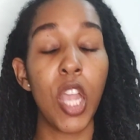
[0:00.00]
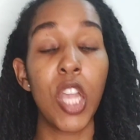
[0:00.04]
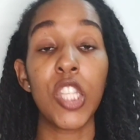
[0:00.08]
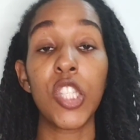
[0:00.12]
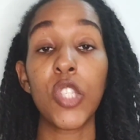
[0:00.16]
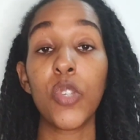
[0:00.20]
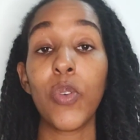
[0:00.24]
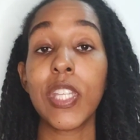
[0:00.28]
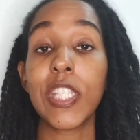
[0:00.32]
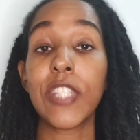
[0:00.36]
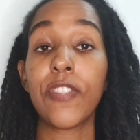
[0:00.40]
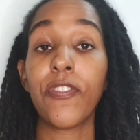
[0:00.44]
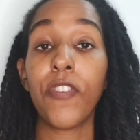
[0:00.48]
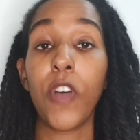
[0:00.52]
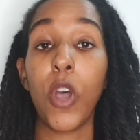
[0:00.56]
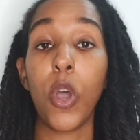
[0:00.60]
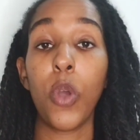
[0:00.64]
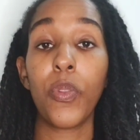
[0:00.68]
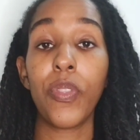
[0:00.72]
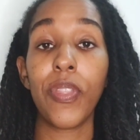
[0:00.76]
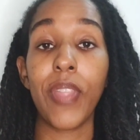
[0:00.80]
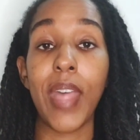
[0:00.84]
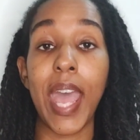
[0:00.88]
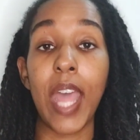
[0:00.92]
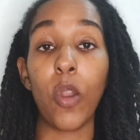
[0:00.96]
So it's
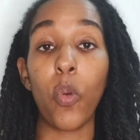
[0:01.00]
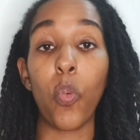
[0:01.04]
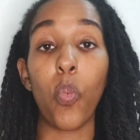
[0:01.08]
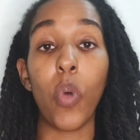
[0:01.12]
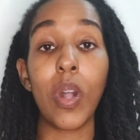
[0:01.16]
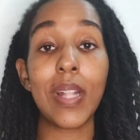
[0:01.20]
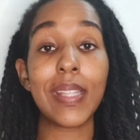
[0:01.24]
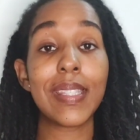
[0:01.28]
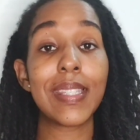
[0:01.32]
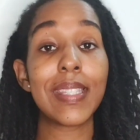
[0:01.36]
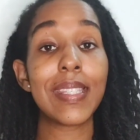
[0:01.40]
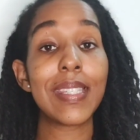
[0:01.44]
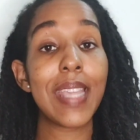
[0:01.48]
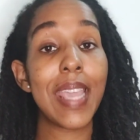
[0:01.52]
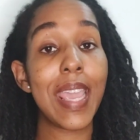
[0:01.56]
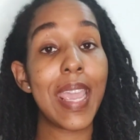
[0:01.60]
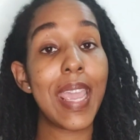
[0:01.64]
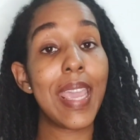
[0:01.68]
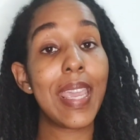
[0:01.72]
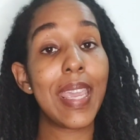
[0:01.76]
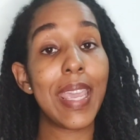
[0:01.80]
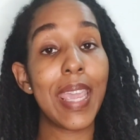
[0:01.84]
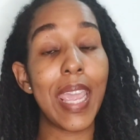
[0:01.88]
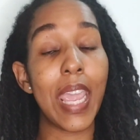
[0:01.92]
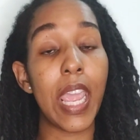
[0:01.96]
found that once
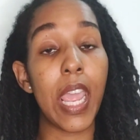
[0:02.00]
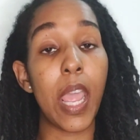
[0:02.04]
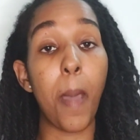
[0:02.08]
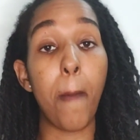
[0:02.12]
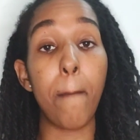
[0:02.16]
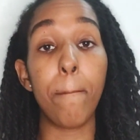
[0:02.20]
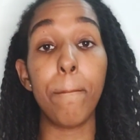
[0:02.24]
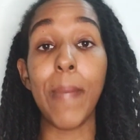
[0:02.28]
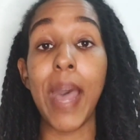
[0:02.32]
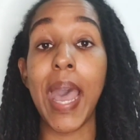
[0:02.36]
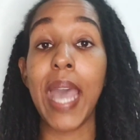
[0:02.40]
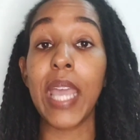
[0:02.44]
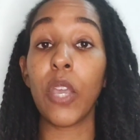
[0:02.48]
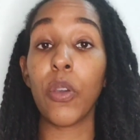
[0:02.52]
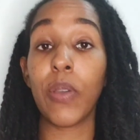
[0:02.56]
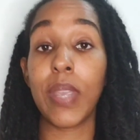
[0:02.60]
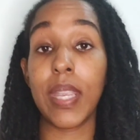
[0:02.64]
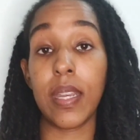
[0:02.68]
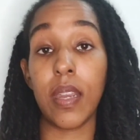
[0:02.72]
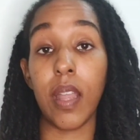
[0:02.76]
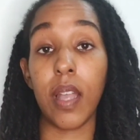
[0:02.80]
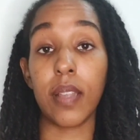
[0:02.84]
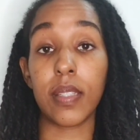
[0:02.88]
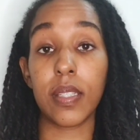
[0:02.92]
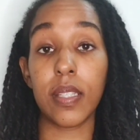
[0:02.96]
taking
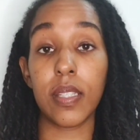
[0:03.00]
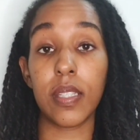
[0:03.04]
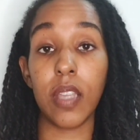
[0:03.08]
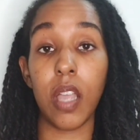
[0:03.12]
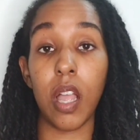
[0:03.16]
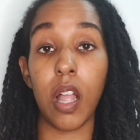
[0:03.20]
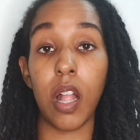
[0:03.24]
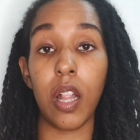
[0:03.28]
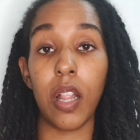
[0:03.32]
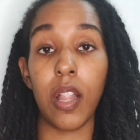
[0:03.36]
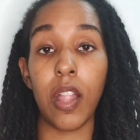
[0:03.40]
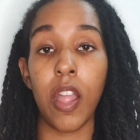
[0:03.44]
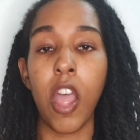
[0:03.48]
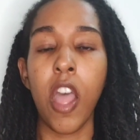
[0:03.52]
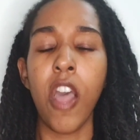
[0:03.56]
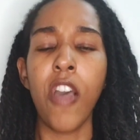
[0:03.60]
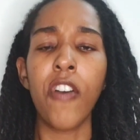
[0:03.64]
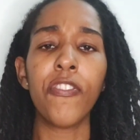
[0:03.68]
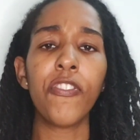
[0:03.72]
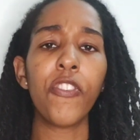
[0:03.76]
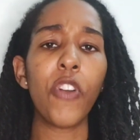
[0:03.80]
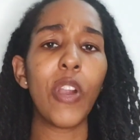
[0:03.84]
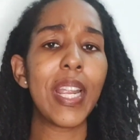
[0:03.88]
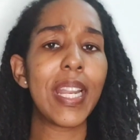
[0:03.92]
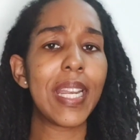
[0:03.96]
myo-inositol
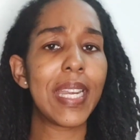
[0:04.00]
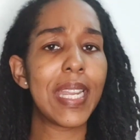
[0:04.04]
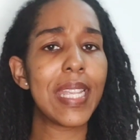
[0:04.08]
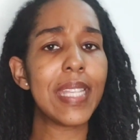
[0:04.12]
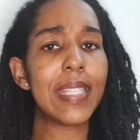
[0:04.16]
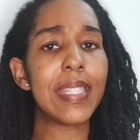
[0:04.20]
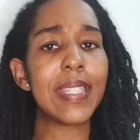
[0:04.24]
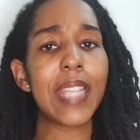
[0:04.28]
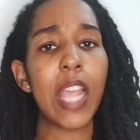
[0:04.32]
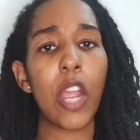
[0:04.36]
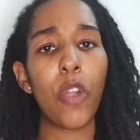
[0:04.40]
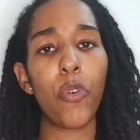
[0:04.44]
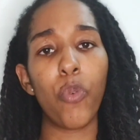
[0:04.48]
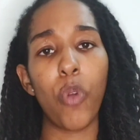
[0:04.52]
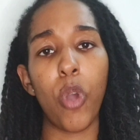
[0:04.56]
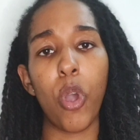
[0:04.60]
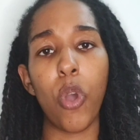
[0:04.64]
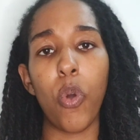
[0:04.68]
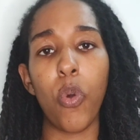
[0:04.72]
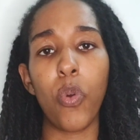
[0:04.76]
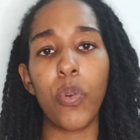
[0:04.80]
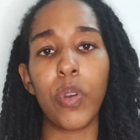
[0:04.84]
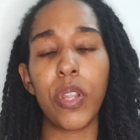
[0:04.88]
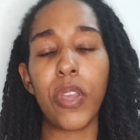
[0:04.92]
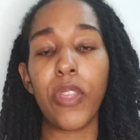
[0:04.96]
for at least
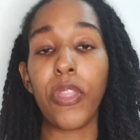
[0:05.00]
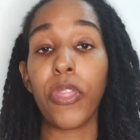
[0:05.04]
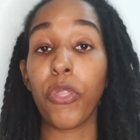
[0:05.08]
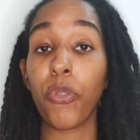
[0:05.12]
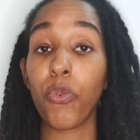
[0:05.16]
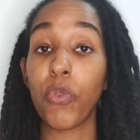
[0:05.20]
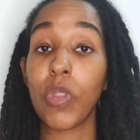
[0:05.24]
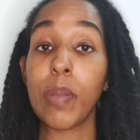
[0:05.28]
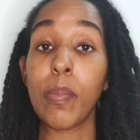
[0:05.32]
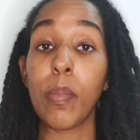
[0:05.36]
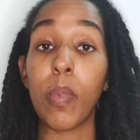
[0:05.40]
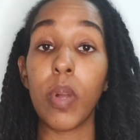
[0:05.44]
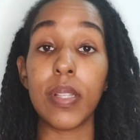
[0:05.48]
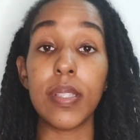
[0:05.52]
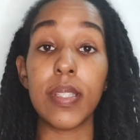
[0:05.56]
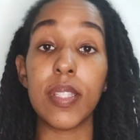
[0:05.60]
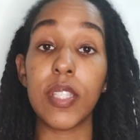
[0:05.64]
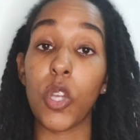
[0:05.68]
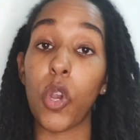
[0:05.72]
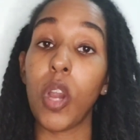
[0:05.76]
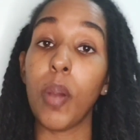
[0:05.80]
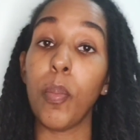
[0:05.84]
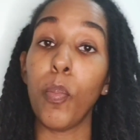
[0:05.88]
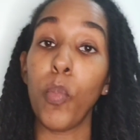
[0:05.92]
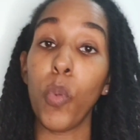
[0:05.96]
around 3 months
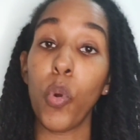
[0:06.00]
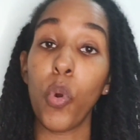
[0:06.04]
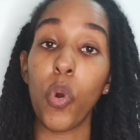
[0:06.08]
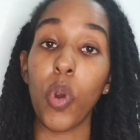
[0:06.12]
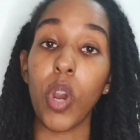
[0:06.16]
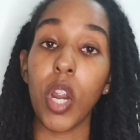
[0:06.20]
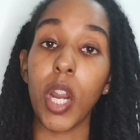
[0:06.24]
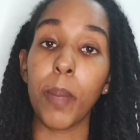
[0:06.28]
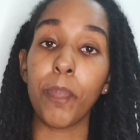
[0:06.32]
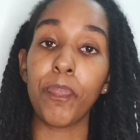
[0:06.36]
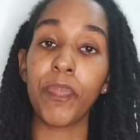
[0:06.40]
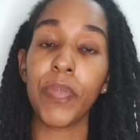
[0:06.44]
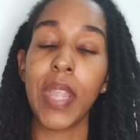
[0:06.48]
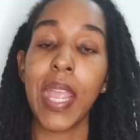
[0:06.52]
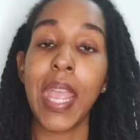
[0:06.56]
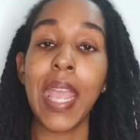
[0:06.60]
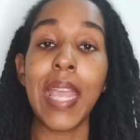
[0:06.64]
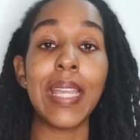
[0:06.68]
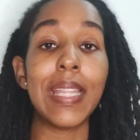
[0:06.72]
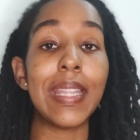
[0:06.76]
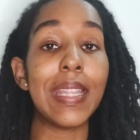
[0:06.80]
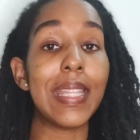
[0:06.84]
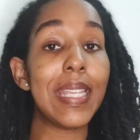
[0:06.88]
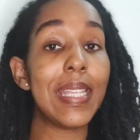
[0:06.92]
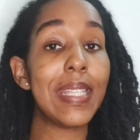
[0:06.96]
or more,
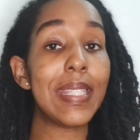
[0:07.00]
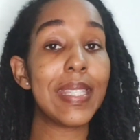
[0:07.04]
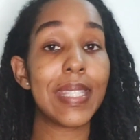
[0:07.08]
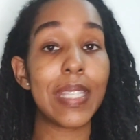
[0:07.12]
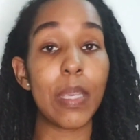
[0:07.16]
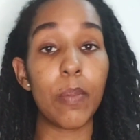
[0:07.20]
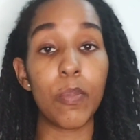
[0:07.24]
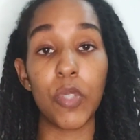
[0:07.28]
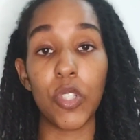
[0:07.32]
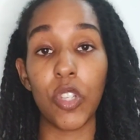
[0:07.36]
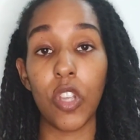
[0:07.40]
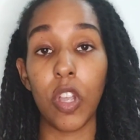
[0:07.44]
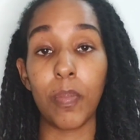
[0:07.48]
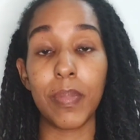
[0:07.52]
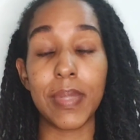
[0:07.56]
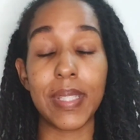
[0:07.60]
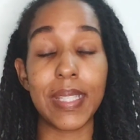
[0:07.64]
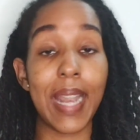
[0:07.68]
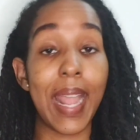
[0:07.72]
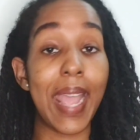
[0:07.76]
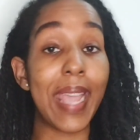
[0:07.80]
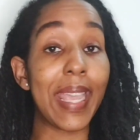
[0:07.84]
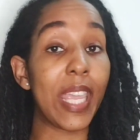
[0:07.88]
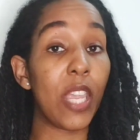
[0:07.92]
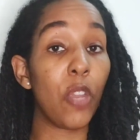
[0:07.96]
these symptoms
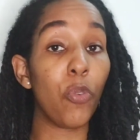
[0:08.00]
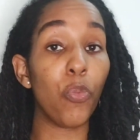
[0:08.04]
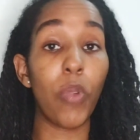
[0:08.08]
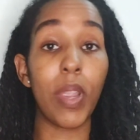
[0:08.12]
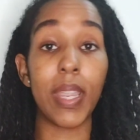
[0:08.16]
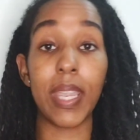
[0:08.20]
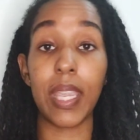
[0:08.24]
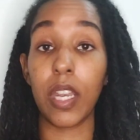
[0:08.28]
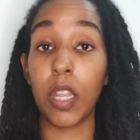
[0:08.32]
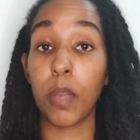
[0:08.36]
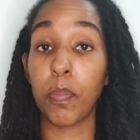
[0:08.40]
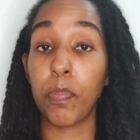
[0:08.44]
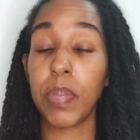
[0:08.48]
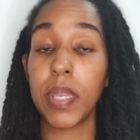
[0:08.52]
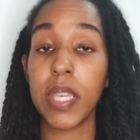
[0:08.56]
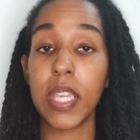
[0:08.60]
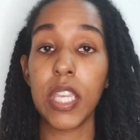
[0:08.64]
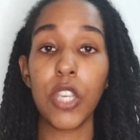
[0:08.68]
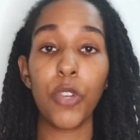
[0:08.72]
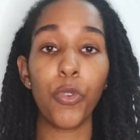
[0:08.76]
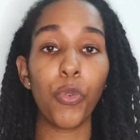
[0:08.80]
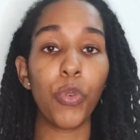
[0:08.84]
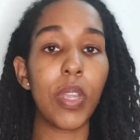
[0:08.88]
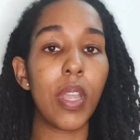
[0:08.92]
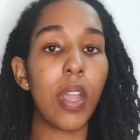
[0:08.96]
like irregular
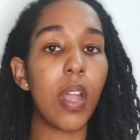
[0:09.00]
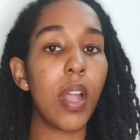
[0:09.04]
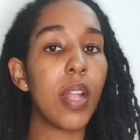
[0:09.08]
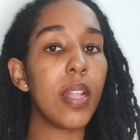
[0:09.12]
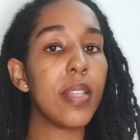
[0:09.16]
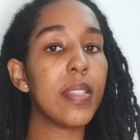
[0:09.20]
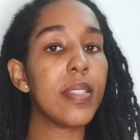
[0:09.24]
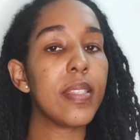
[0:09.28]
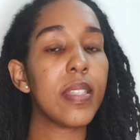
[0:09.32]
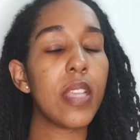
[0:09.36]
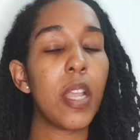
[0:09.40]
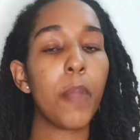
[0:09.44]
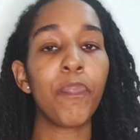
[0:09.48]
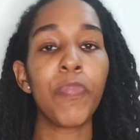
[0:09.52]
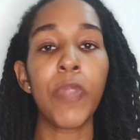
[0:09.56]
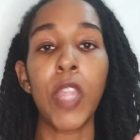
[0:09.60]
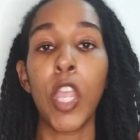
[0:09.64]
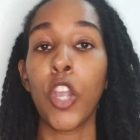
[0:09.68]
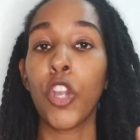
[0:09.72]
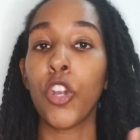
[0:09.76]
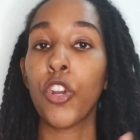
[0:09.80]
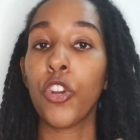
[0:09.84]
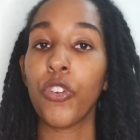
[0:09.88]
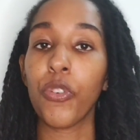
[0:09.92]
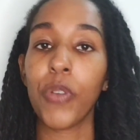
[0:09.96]
periods,
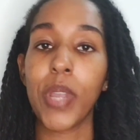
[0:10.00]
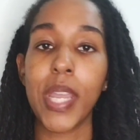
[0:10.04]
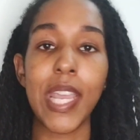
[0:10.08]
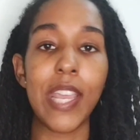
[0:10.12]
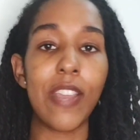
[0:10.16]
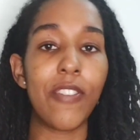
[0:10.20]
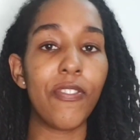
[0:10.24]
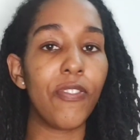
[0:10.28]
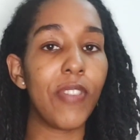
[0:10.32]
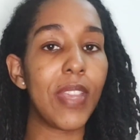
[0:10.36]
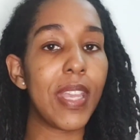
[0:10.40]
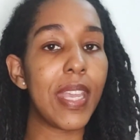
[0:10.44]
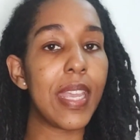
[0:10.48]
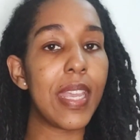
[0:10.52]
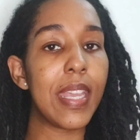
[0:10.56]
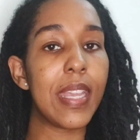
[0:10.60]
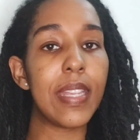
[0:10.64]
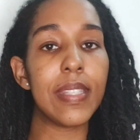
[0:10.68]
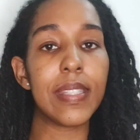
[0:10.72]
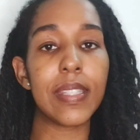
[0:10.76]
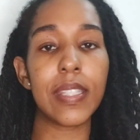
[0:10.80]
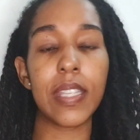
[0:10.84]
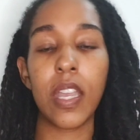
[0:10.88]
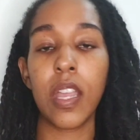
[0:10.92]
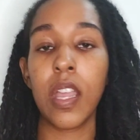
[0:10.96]

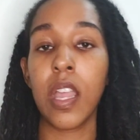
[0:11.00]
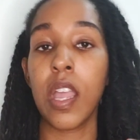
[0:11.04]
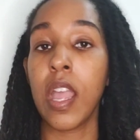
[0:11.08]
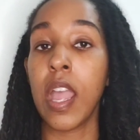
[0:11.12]
cravings,